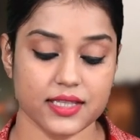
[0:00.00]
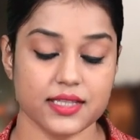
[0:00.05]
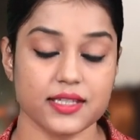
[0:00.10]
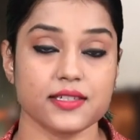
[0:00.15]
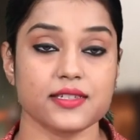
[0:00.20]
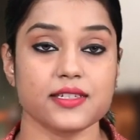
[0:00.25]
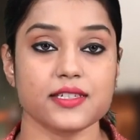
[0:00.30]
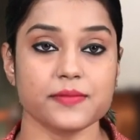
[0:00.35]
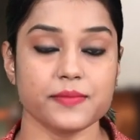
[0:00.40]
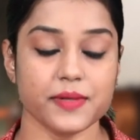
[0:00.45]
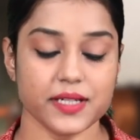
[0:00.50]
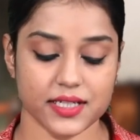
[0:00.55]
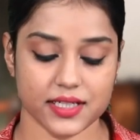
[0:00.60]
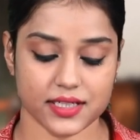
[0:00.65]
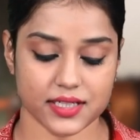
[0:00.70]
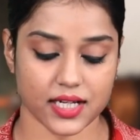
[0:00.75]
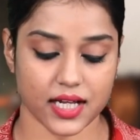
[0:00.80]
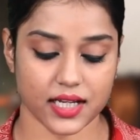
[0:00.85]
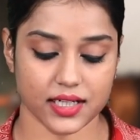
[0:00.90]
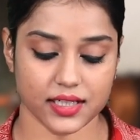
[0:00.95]
This is by
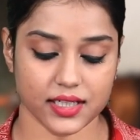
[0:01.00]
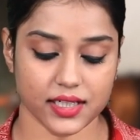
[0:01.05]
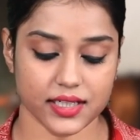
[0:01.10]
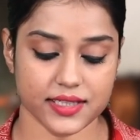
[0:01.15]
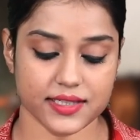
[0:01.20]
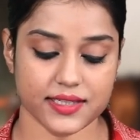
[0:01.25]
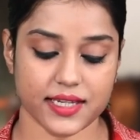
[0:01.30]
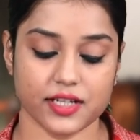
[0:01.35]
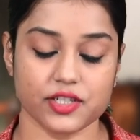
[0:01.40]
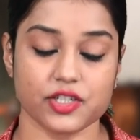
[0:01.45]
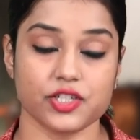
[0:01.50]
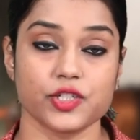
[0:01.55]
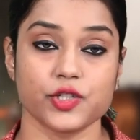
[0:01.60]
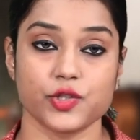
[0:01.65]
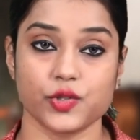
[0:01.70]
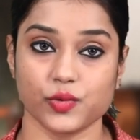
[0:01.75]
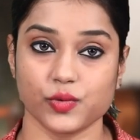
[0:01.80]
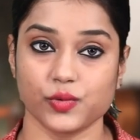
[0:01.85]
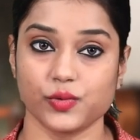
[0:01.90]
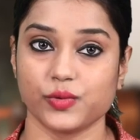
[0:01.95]
Natalia in section
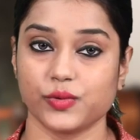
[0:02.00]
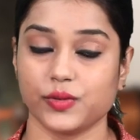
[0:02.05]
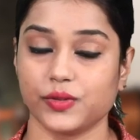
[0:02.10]
2.